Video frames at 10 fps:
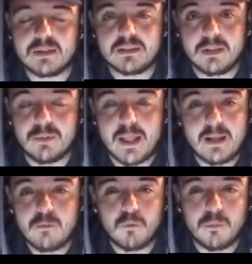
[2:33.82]
out, because literally
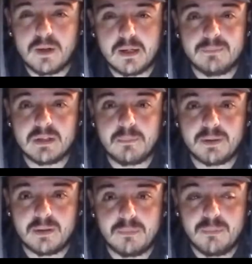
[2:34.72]
any rumor that comes out about
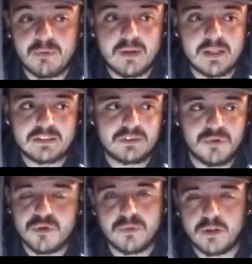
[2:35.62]
the W W E is
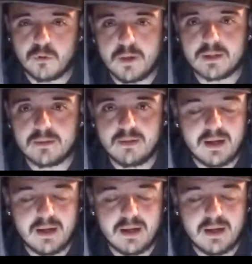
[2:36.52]
usually correct.